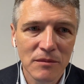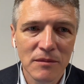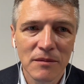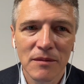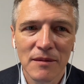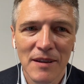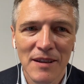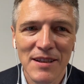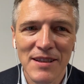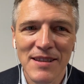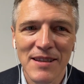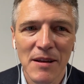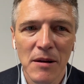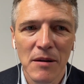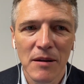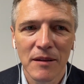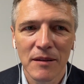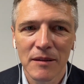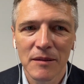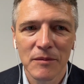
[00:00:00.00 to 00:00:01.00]
There's
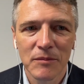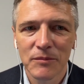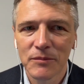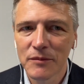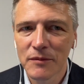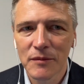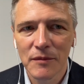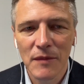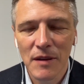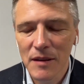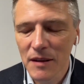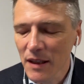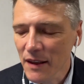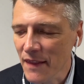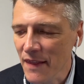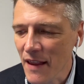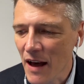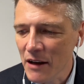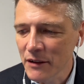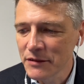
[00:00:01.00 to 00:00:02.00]

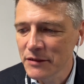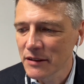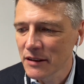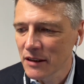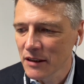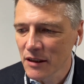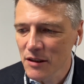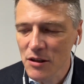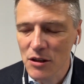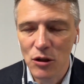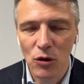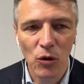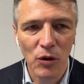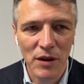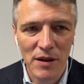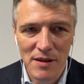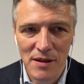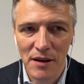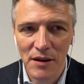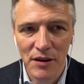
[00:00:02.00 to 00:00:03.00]
enough
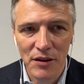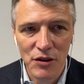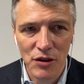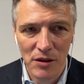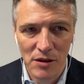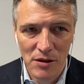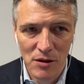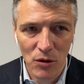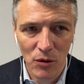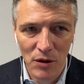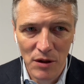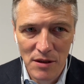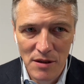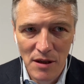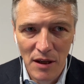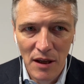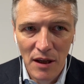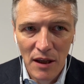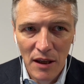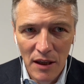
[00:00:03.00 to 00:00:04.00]
stories, original stories,
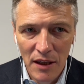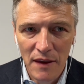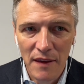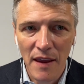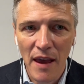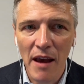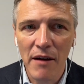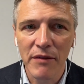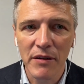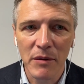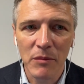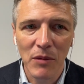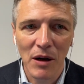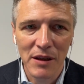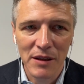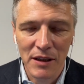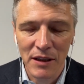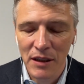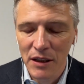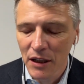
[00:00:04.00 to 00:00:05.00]
in
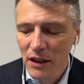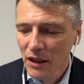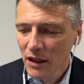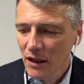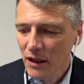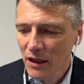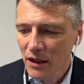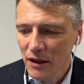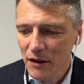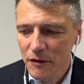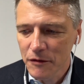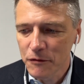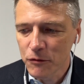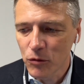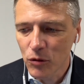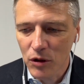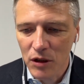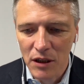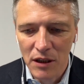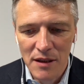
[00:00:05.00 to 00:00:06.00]
everybody
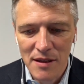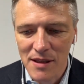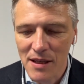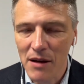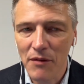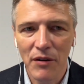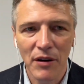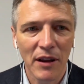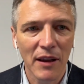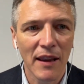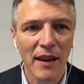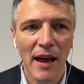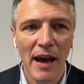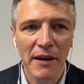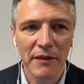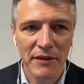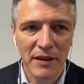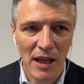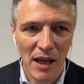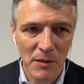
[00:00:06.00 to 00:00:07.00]
for several
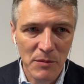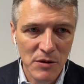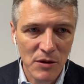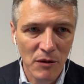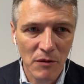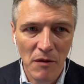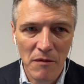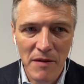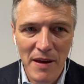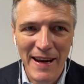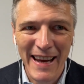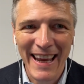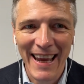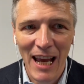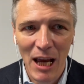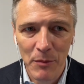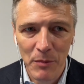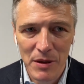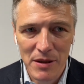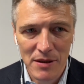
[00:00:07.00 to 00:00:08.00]
lifetimes of a very
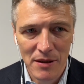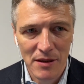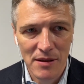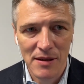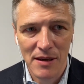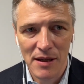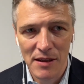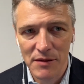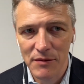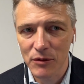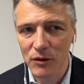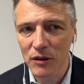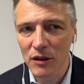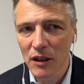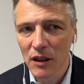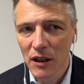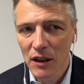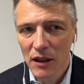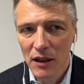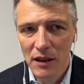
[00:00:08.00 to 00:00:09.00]
happy, successful,
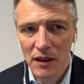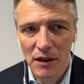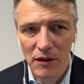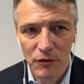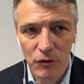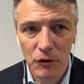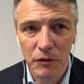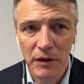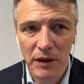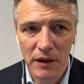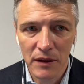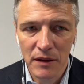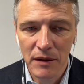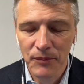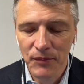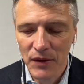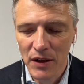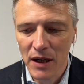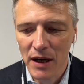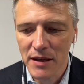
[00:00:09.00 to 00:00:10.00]
fulfilled
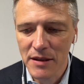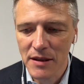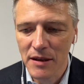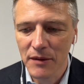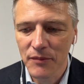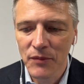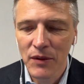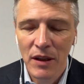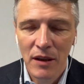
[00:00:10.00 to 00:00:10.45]
writing.